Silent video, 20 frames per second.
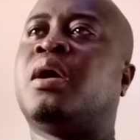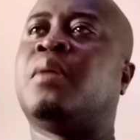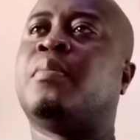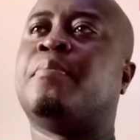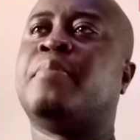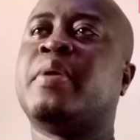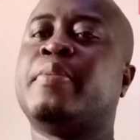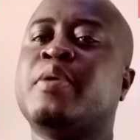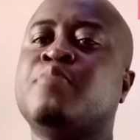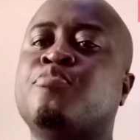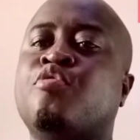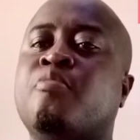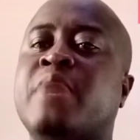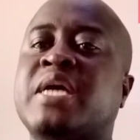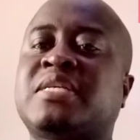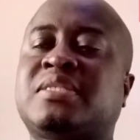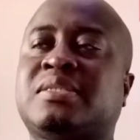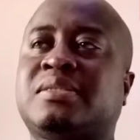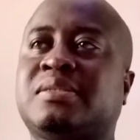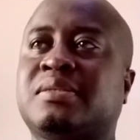Baby
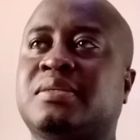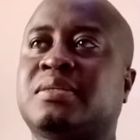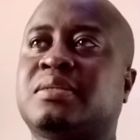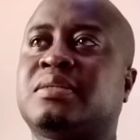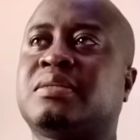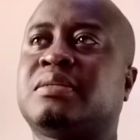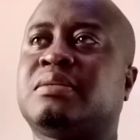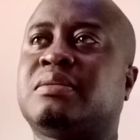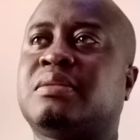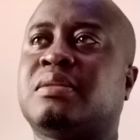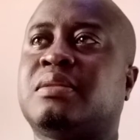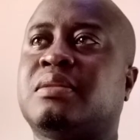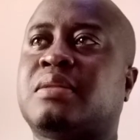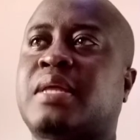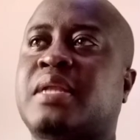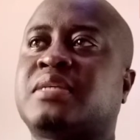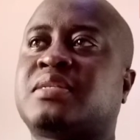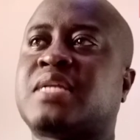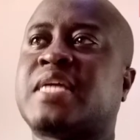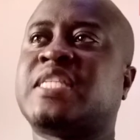Boomers, that
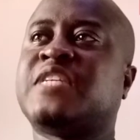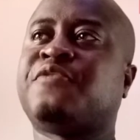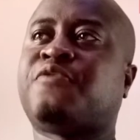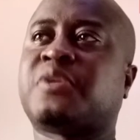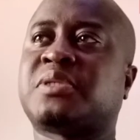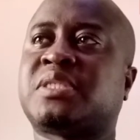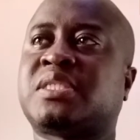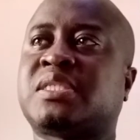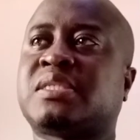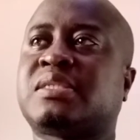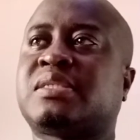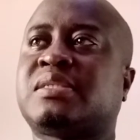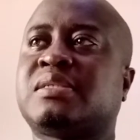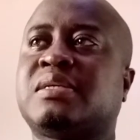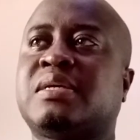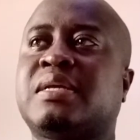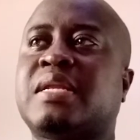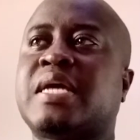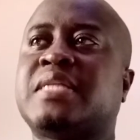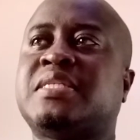is 1946,
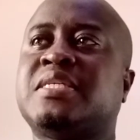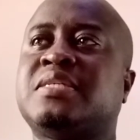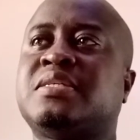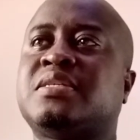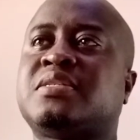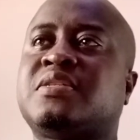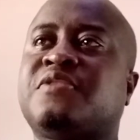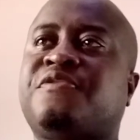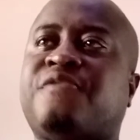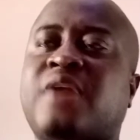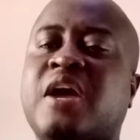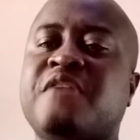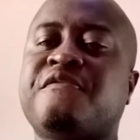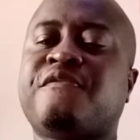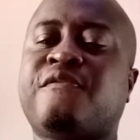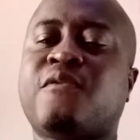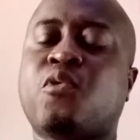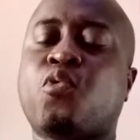1965.